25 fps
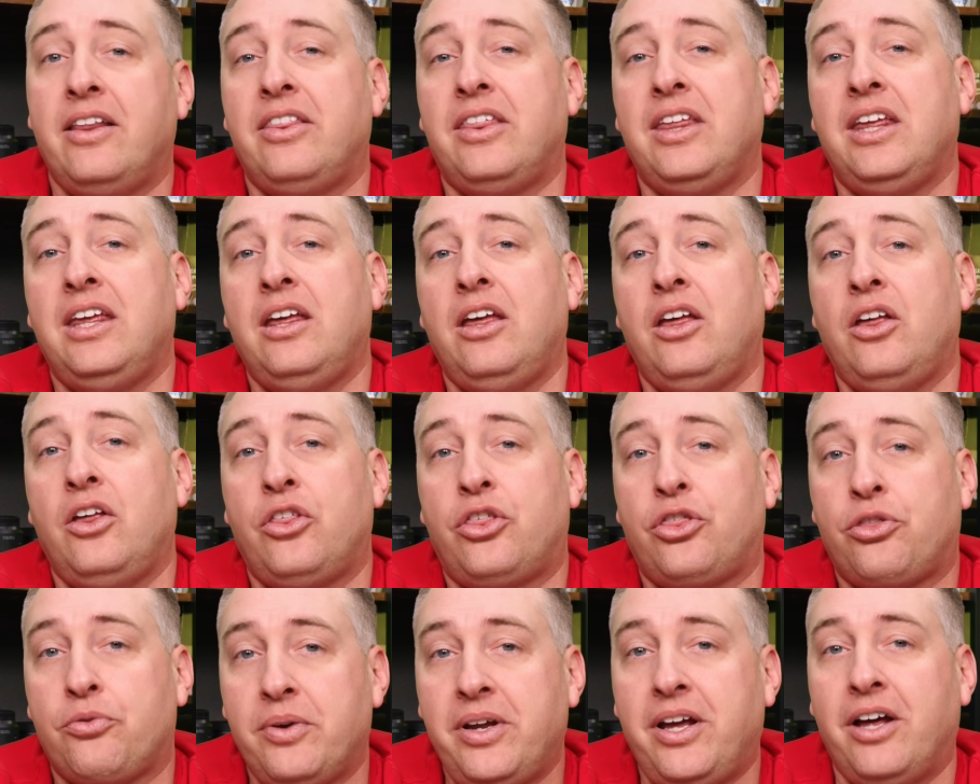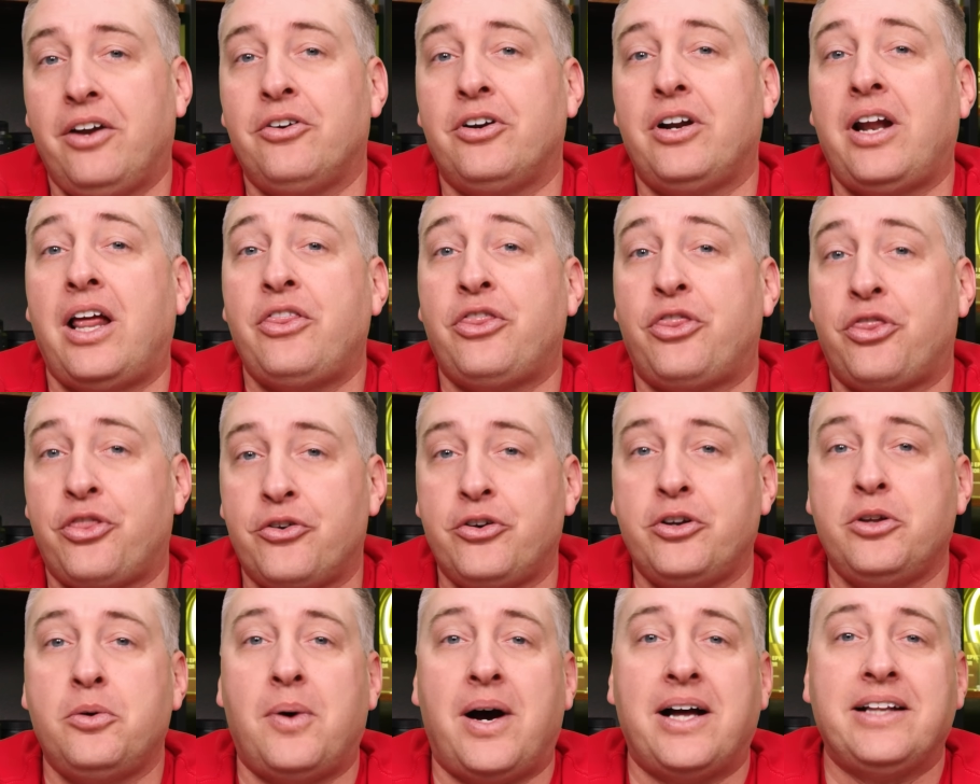the
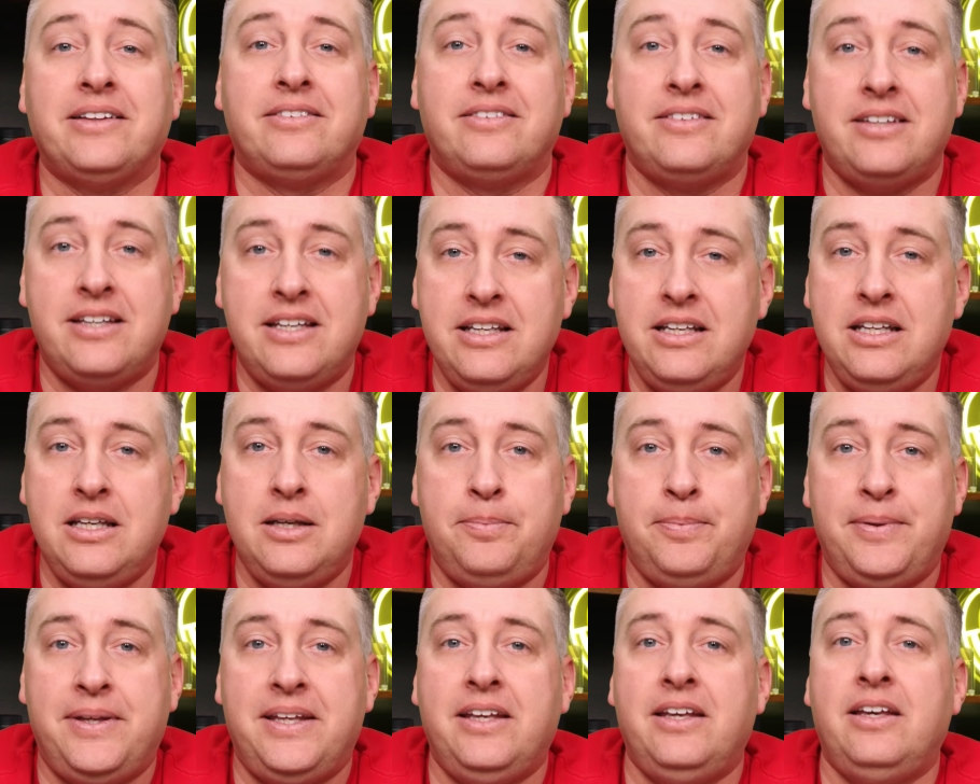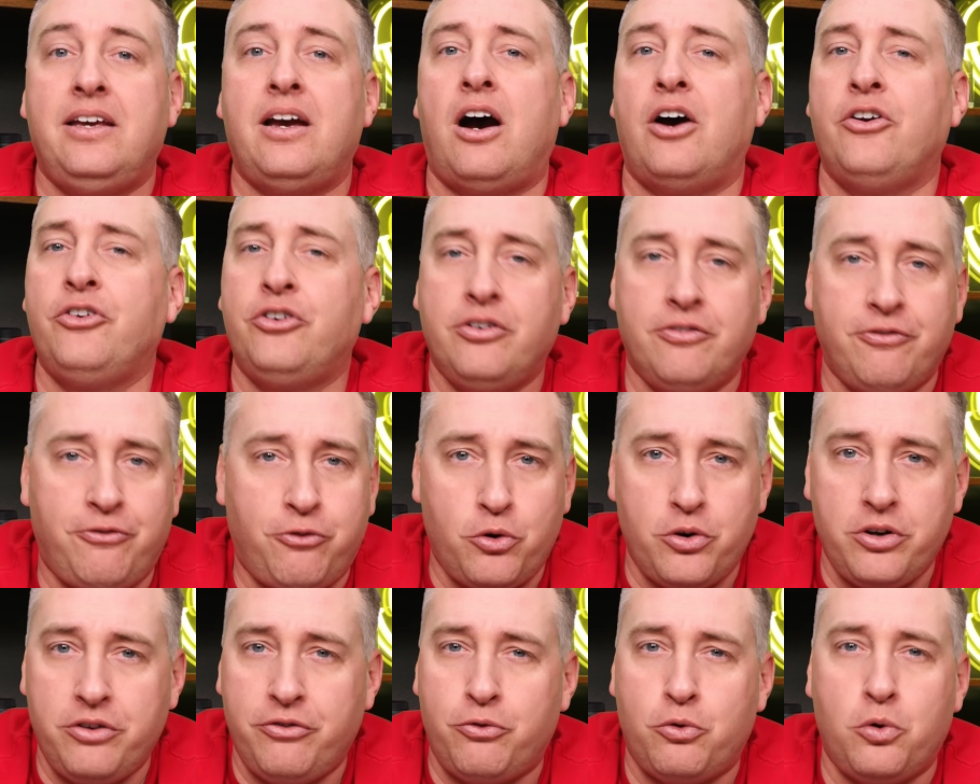330 watt TDP
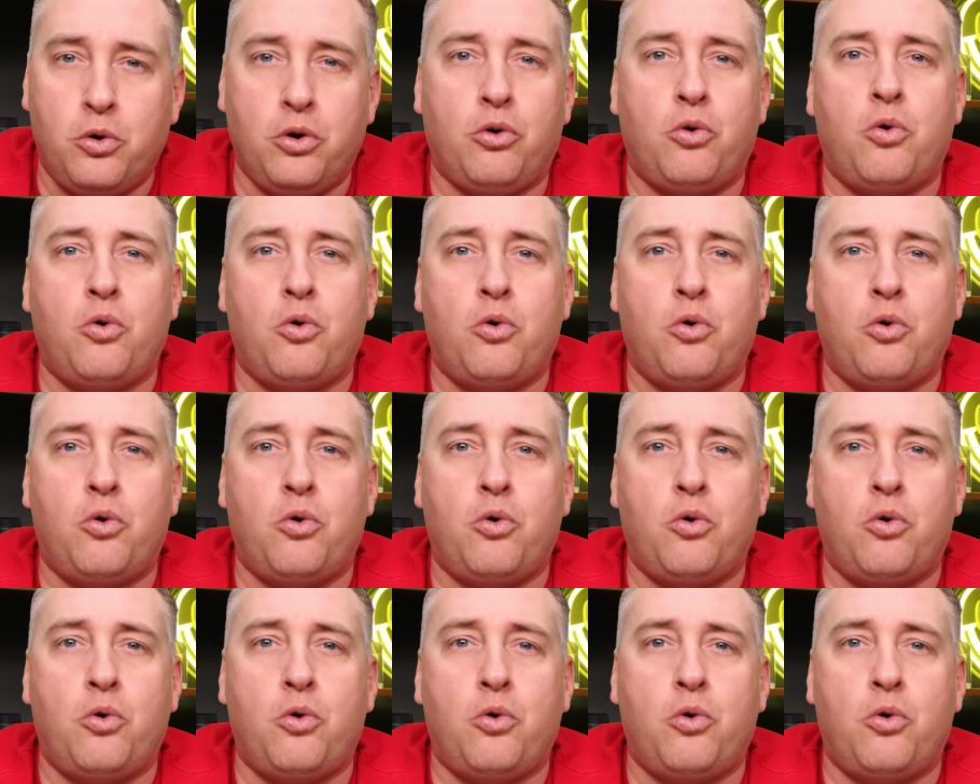144